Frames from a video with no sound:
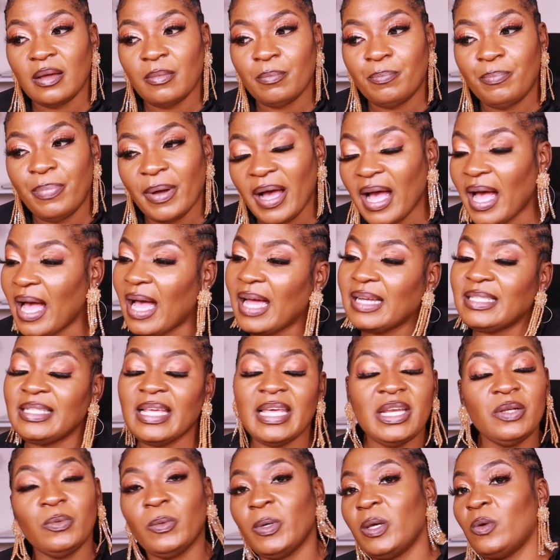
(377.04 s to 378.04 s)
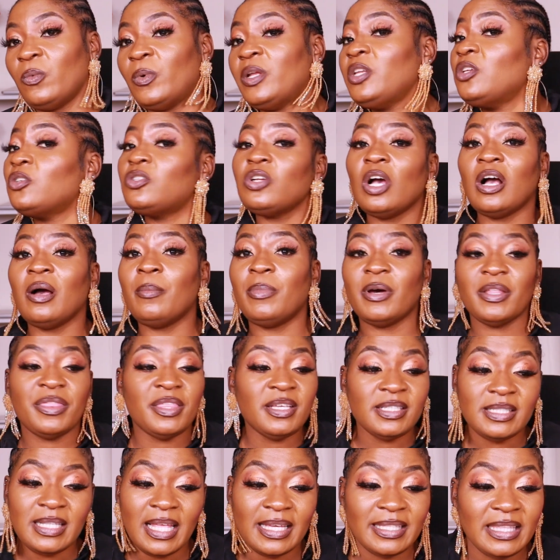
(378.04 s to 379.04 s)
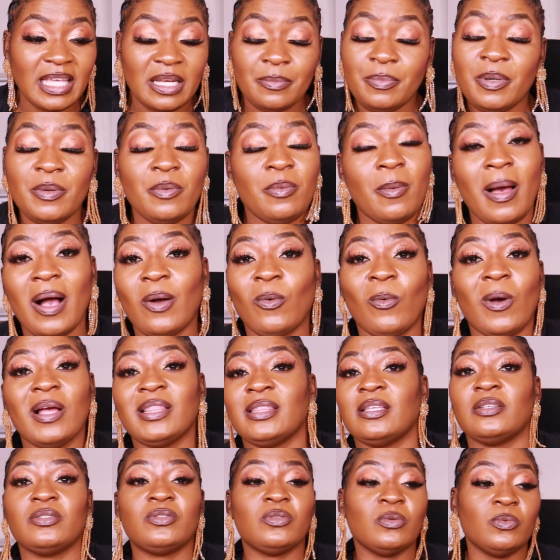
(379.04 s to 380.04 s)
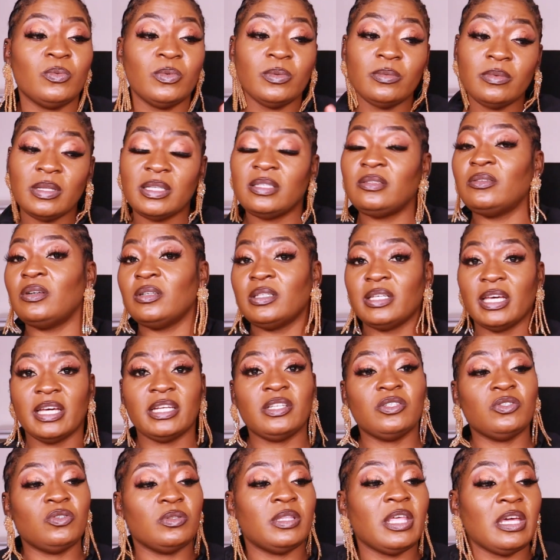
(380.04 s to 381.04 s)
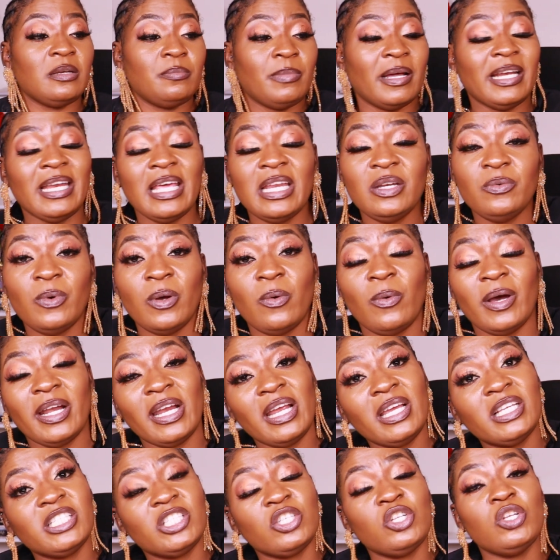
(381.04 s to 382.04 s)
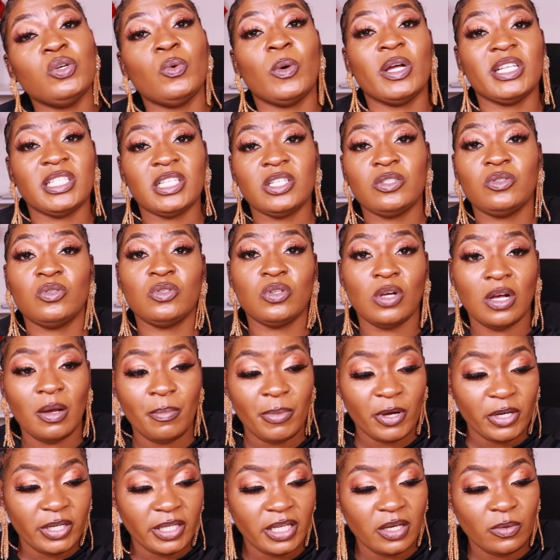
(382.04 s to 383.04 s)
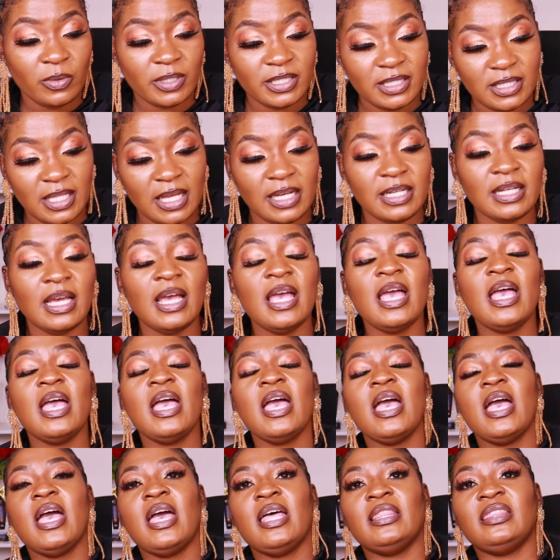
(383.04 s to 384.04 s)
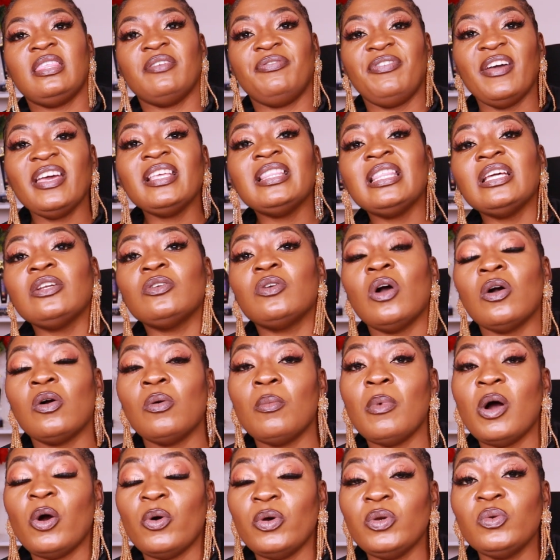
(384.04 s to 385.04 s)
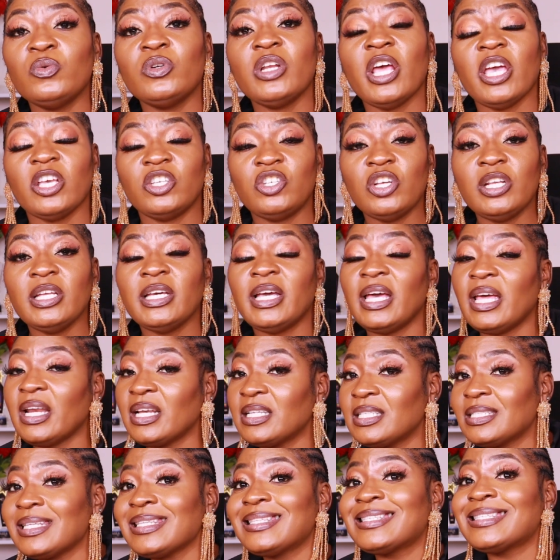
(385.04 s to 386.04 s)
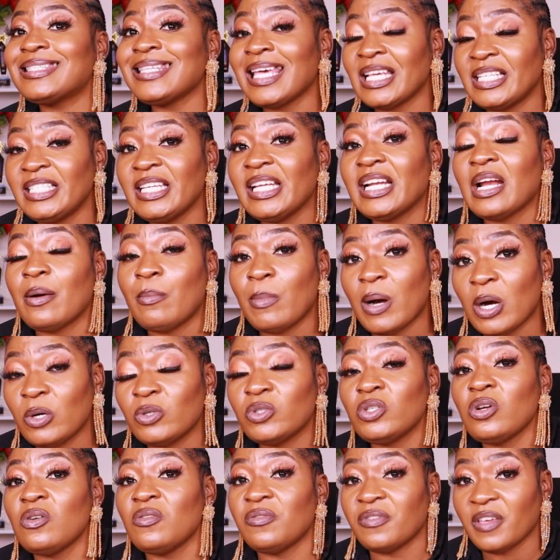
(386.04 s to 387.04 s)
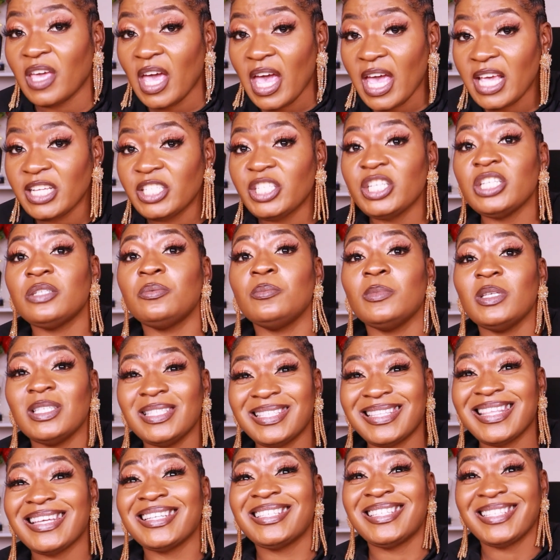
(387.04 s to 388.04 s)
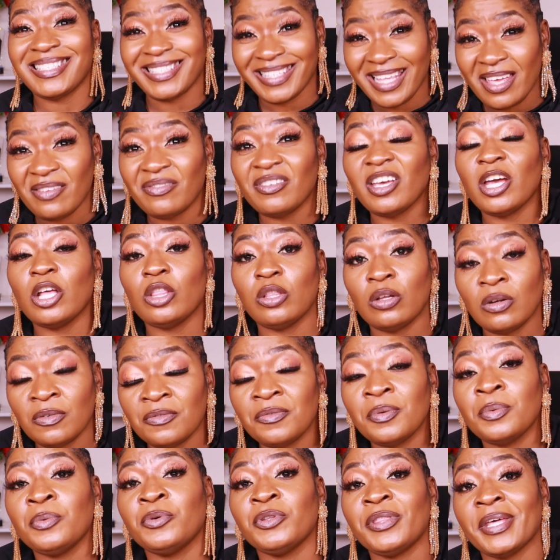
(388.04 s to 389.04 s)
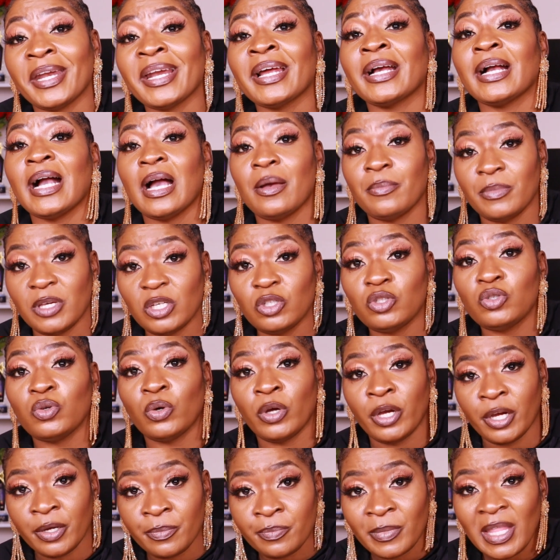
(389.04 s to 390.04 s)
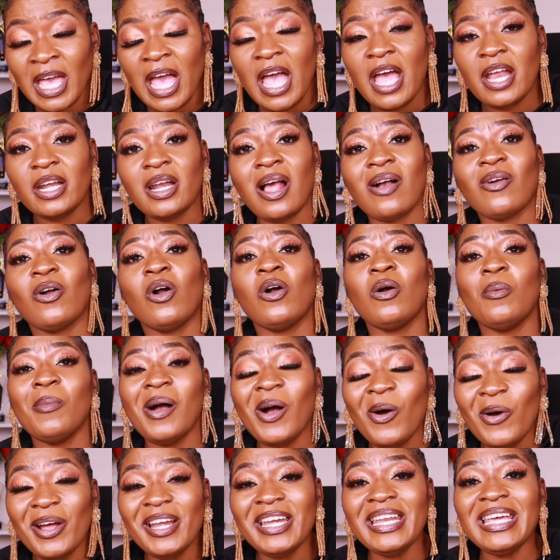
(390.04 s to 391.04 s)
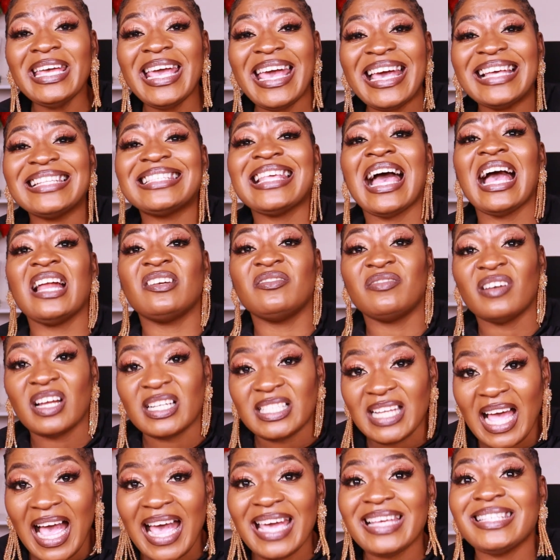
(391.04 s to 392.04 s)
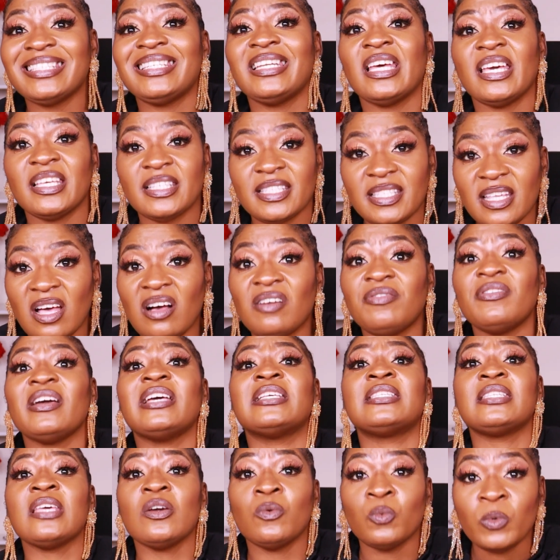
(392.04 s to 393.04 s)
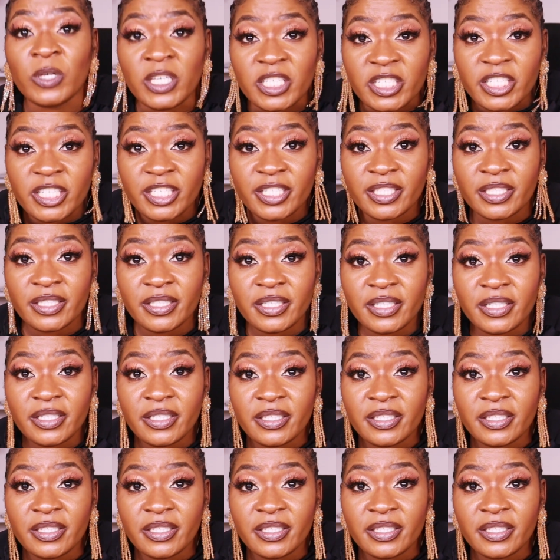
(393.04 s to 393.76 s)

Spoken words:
But anyway, when you talk about things like that, people are quite that, so let's not get into that. But anyway, what I actually wanted to talk about here was that the fact that Gogo Maweni would actually carry such an amount of cash, it means that she's having a lot of people that are coming to her. Now, Gogo Maweni has advertised herself as a witch.